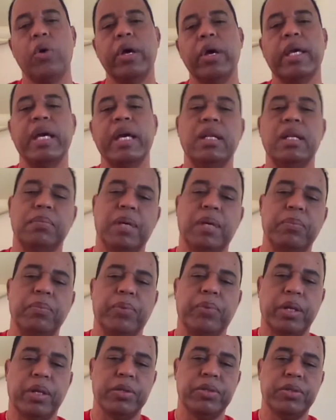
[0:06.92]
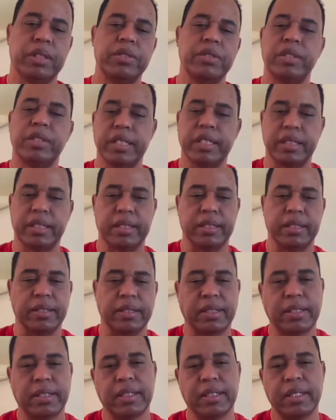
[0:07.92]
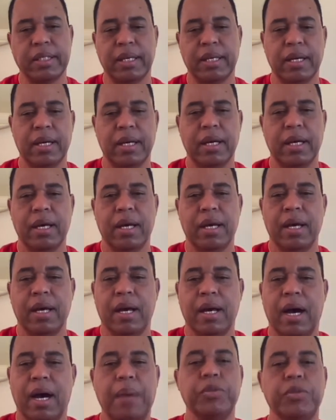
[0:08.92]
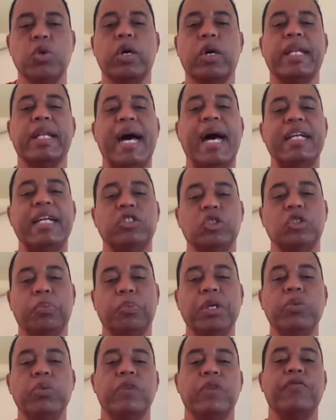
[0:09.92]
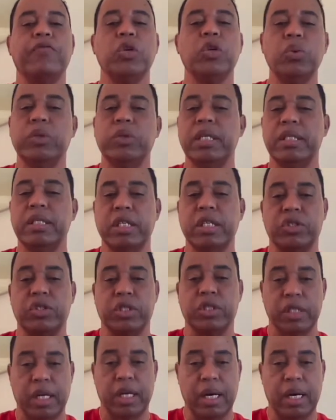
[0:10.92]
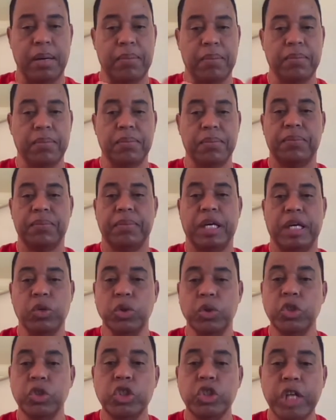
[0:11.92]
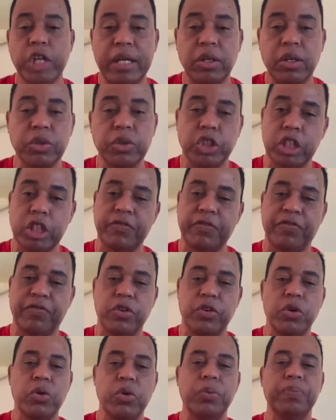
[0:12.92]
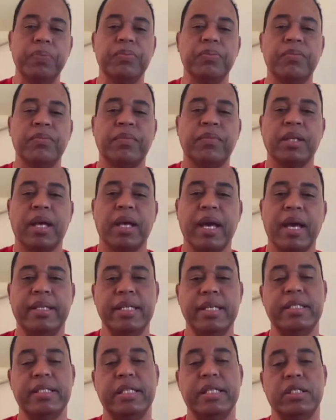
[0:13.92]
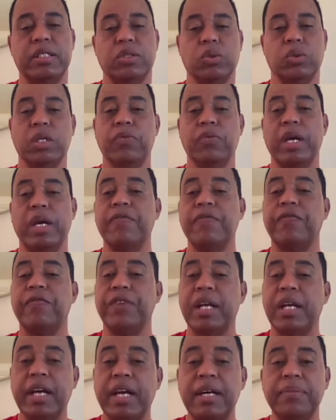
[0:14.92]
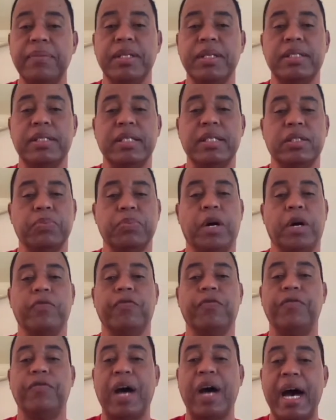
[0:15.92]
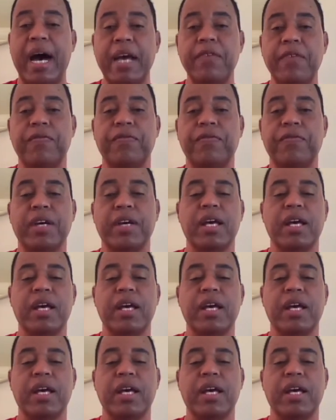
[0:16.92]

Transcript: again, my brothers and sisters. I'm so glad to be with you. This is my YouTube channel just for you. And this is Sonewen Fella. This is part 5